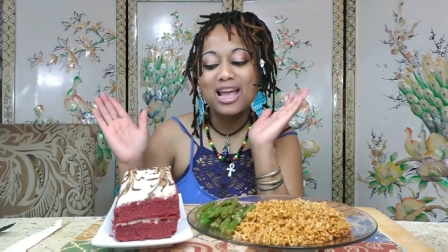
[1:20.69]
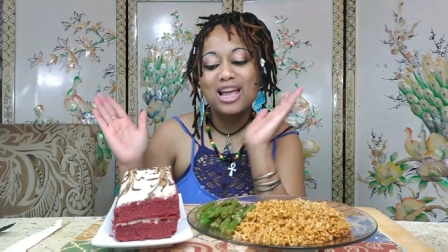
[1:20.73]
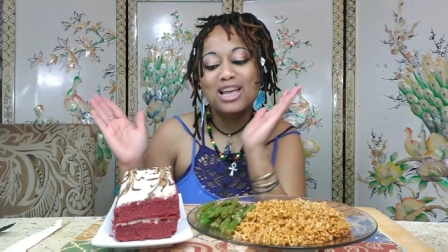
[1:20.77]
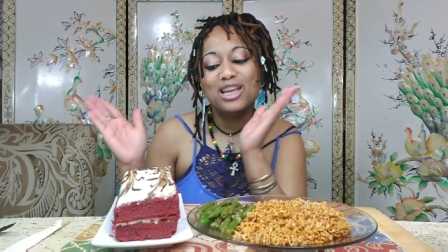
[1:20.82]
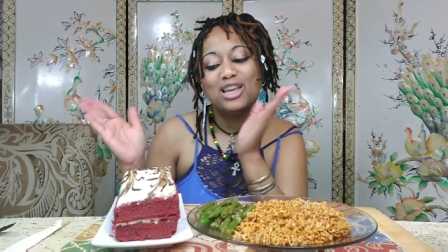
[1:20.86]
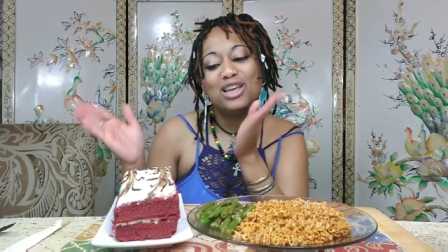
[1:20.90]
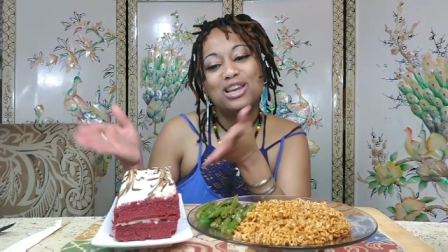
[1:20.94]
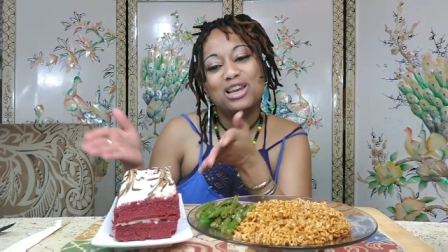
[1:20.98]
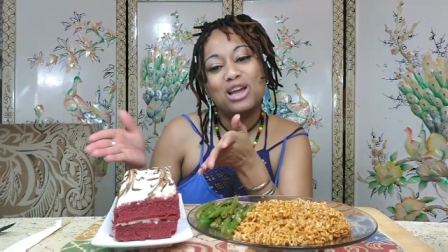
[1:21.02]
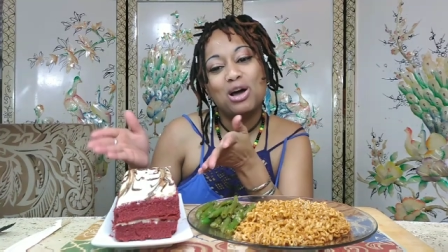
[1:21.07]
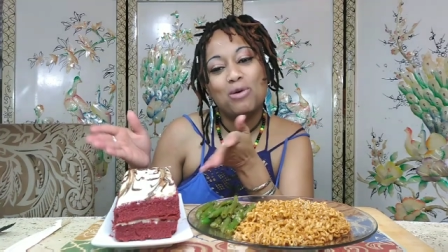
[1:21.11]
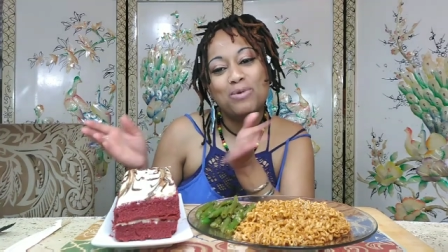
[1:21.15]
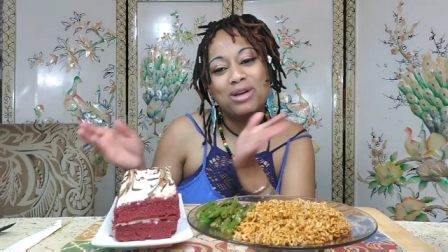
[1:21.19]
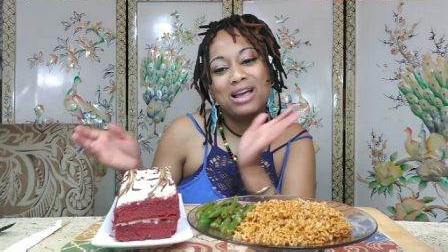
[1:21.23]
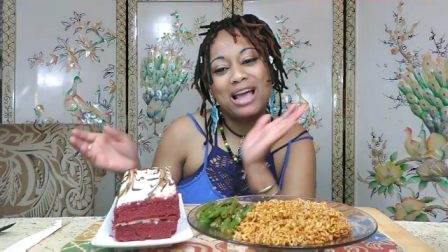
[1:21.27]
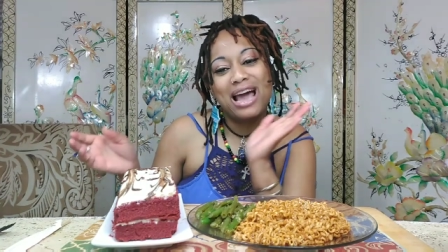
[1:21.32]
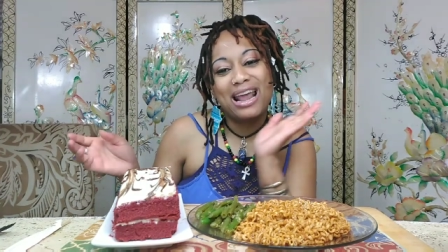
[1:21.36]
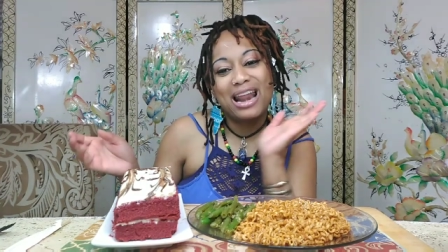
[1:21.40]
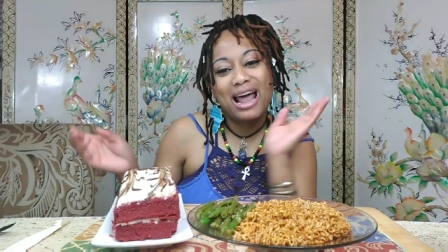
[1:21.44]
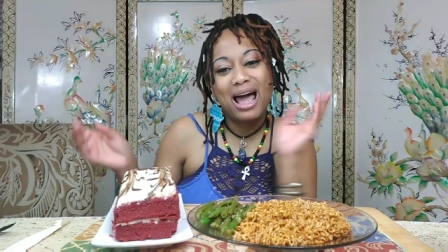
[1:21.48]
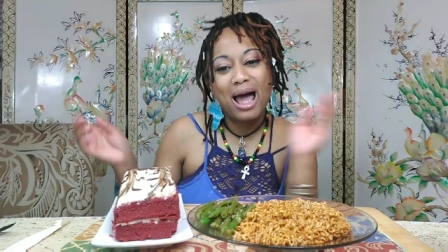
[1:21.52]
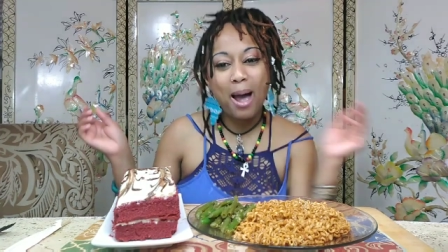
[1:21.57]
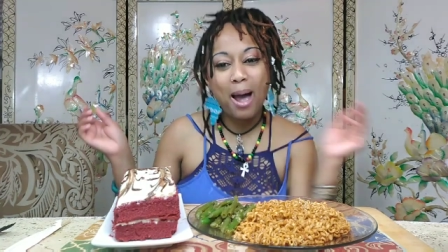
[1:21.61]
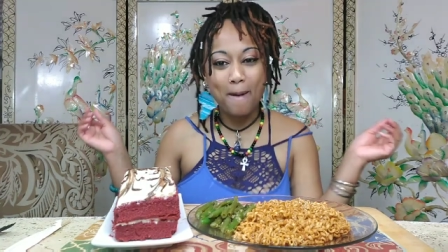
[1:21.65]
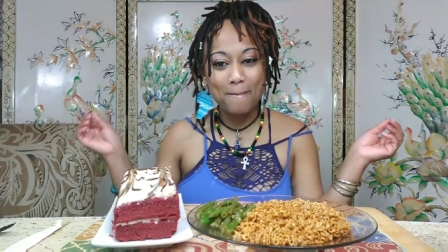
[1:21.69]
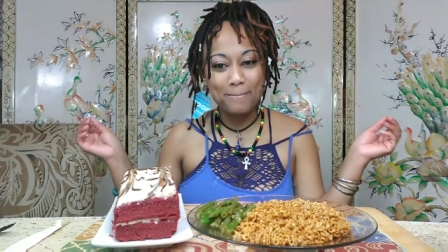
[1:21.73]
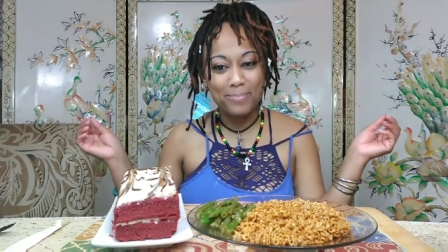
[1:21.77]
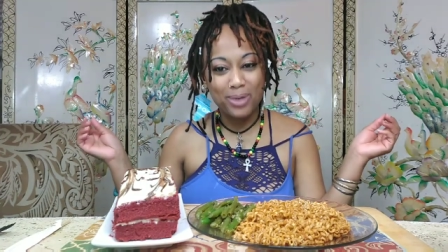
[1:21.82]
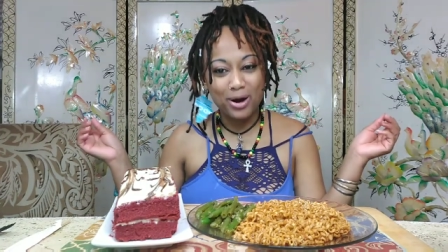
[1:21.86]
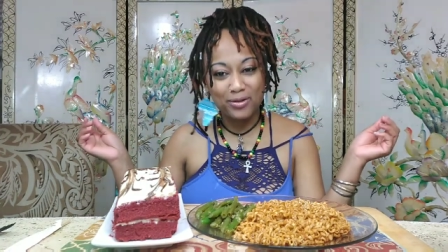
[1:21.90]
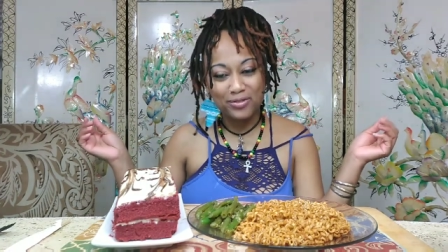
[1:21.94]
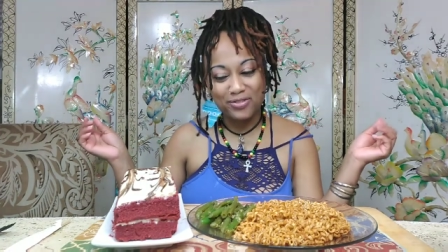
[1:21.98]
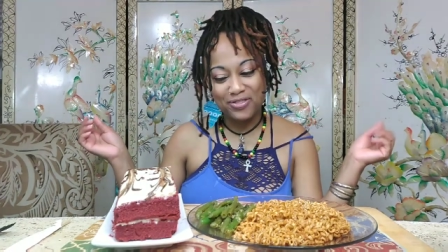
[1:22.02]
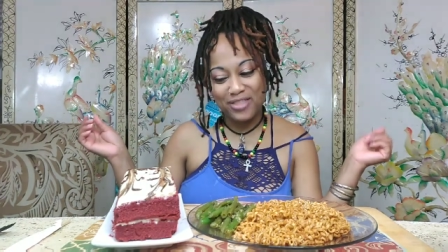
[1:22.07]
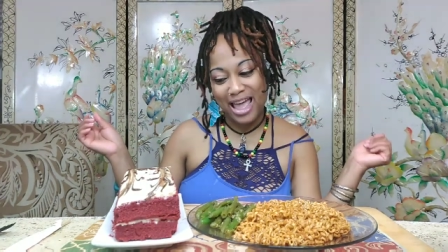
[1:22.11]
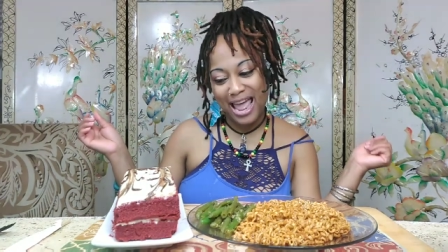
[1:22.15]
You know, we got our
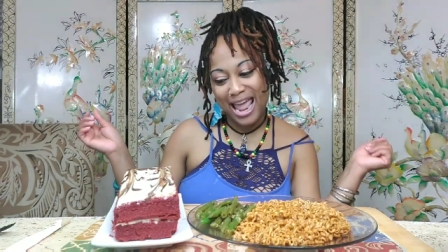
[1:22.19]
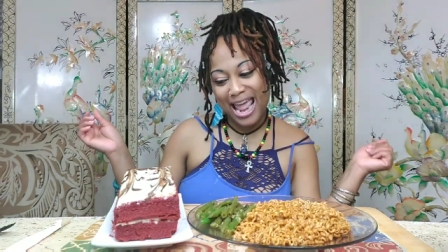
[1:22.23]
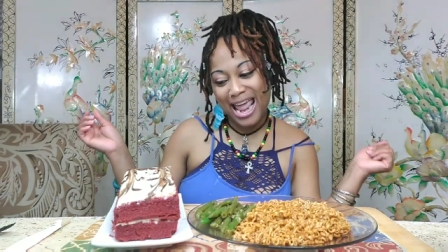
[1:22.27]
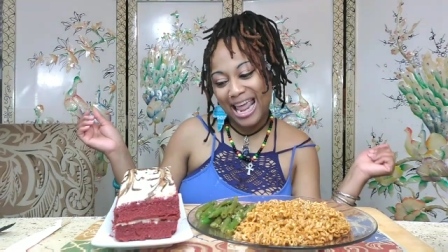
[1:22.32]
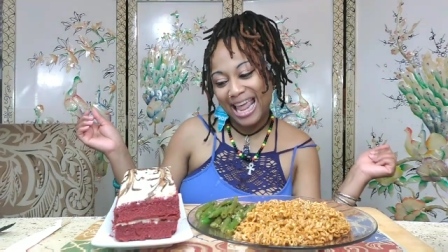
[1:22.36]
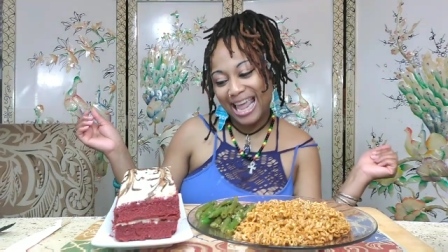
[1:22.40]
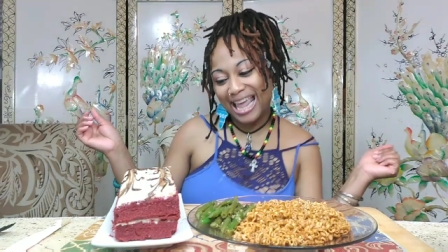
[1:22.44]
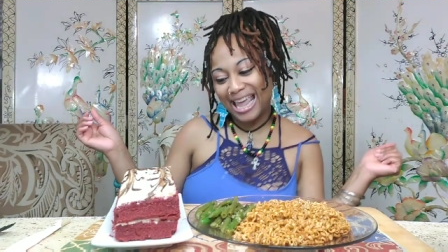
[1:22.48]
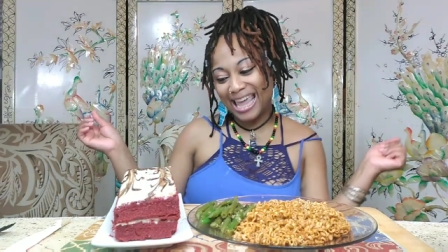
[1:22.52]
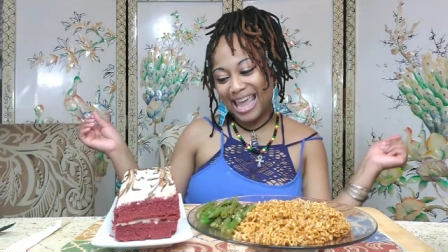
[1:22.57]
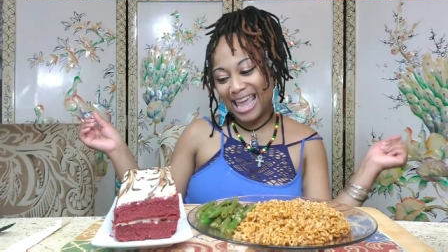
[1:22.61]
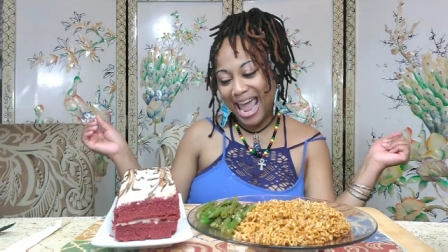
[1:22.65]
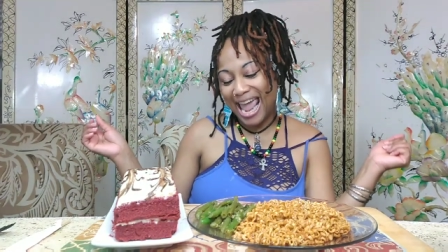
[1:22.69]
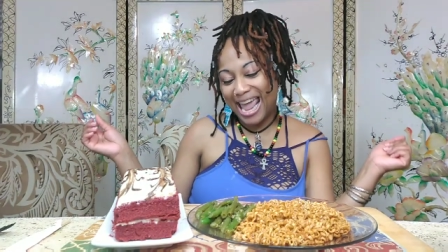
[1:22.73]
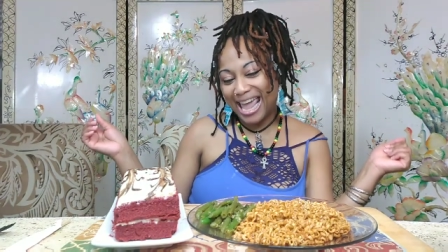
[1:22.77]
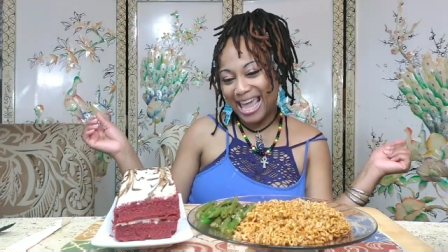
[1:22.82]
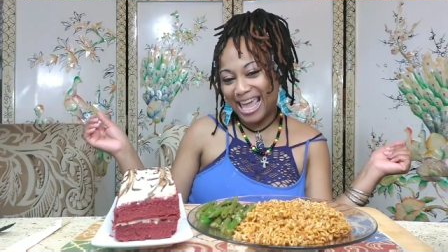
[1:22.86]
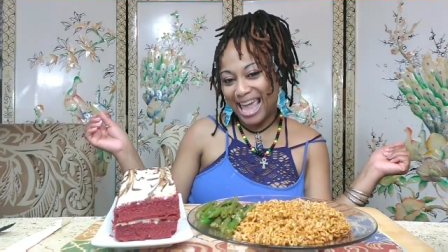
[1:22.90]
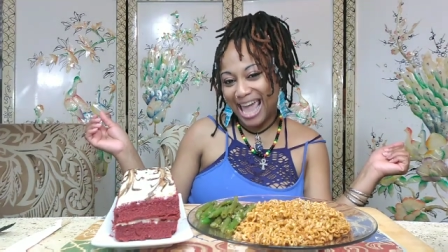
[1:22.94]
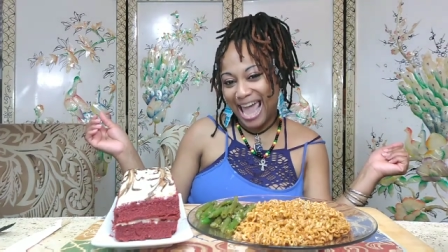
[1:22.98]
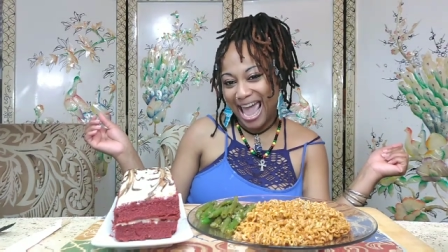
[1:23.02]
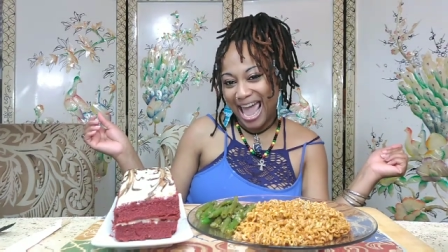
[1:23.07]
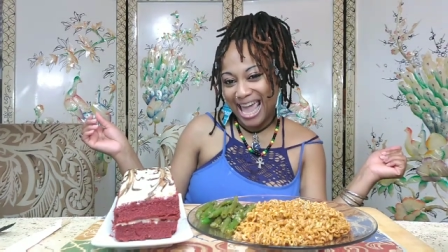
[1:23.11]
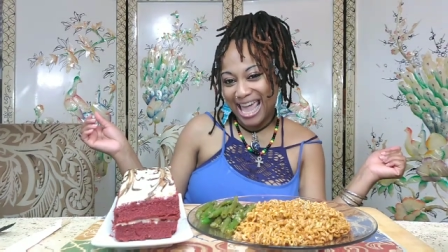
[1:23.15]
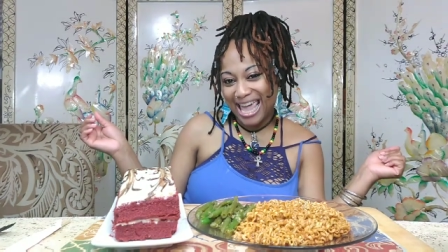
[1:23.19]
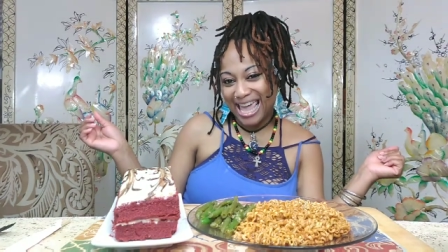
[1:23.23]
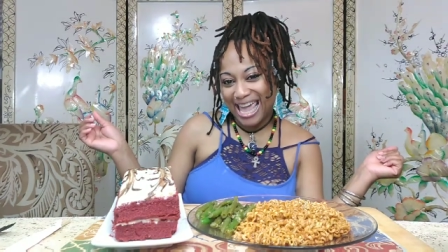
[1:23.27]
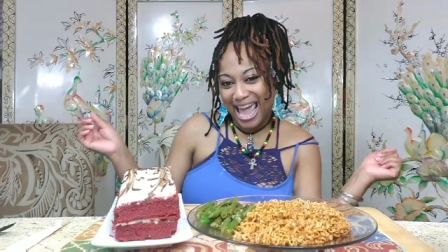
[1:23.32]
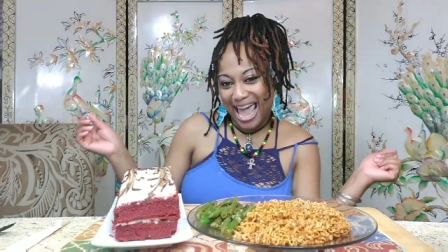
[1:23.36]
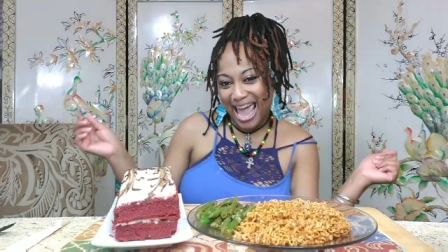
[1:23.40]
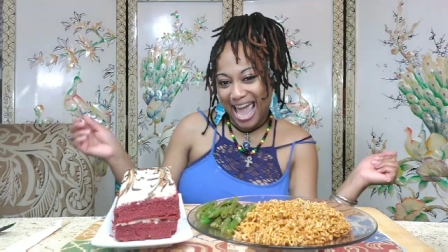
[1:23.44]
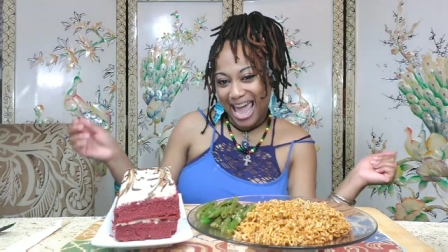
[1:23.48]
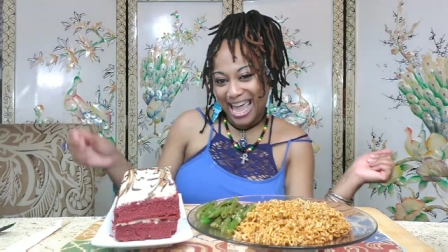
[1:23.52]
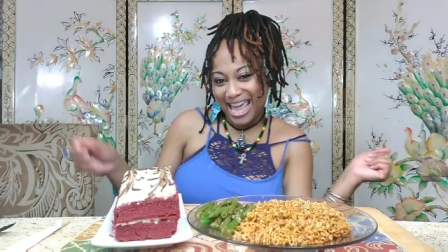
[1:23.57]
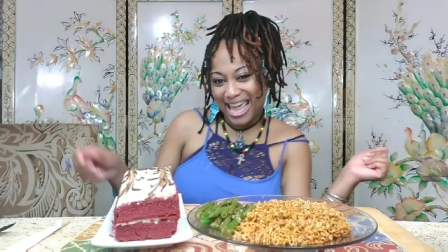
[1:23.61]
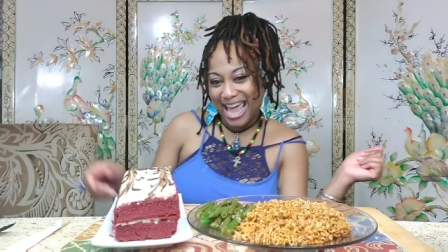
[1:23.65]
birthday cake, cake,
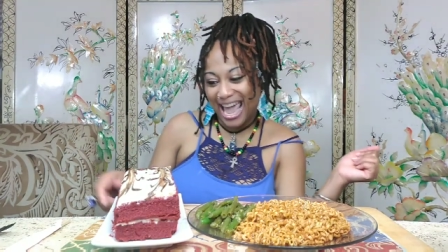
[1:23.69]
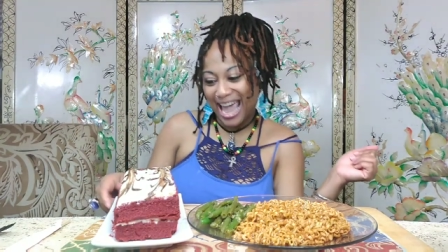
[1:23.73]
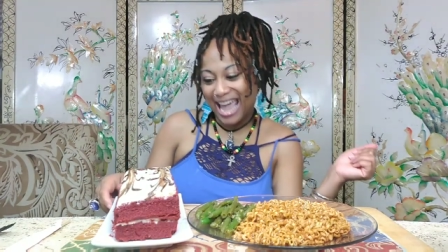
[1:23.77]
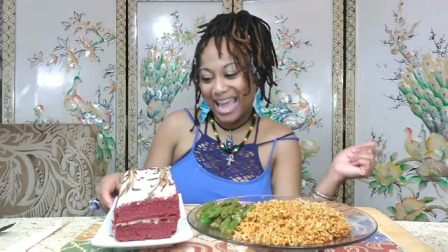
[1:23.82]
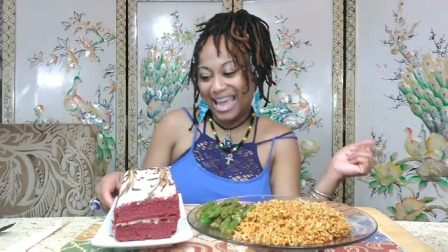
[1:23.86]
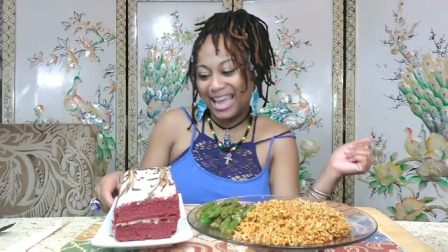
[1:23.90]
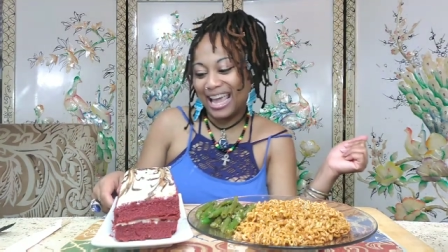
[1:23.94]
cake, cake,